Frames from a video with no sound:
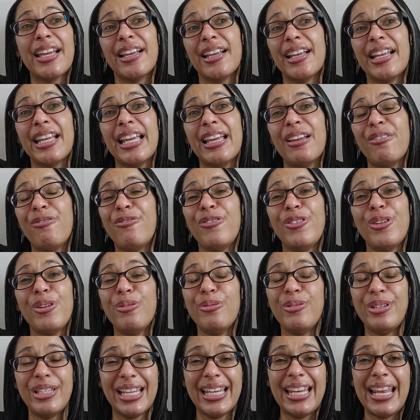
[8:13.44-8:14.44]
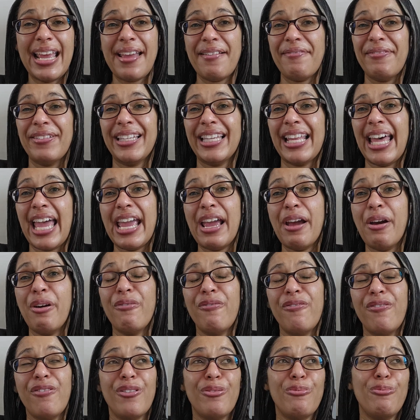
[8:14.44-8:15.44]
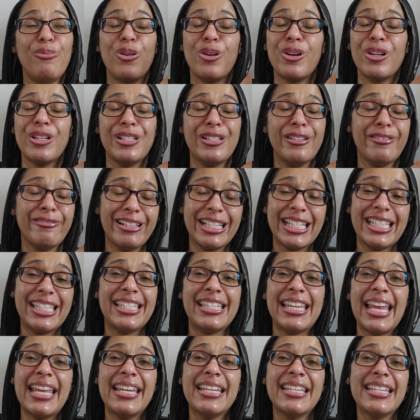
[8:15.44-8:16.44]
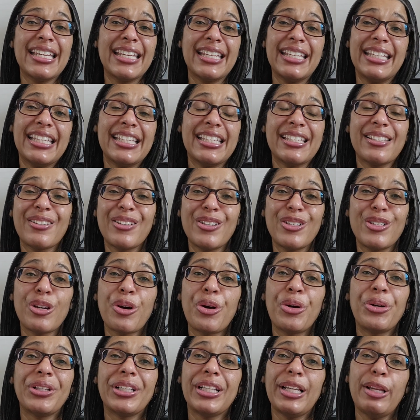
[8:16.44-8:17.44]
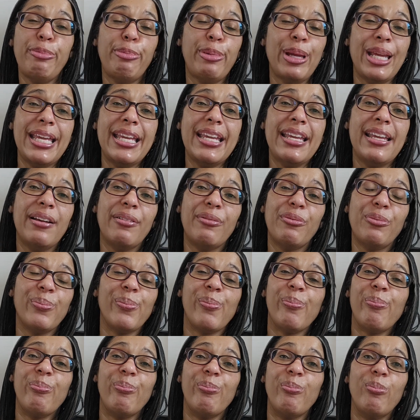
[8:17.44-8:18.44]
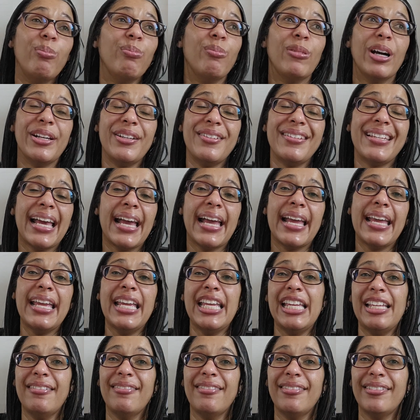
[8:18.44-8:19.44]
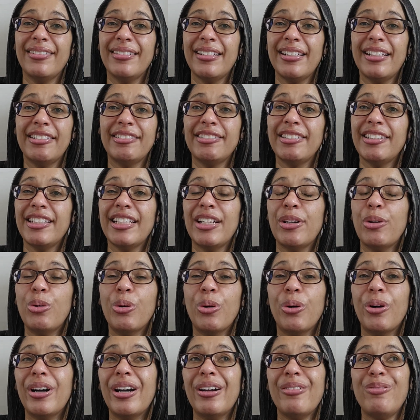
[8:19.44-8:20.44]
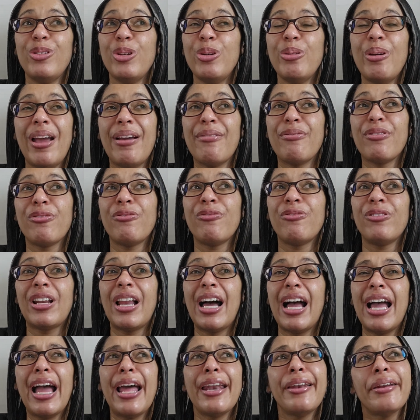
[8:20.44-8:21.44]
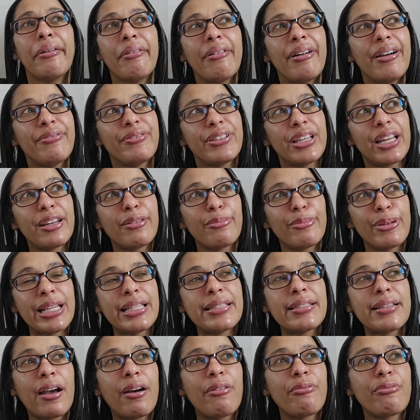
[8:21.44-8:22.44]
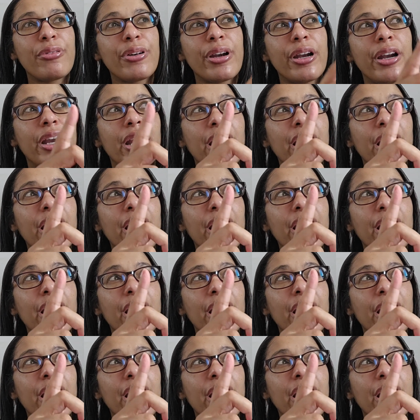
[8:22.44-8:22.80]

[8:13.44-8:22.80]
if you did have a layover and wanted to extend it, this could totally be a day. Or if you have a flight, I know I've done it myself, where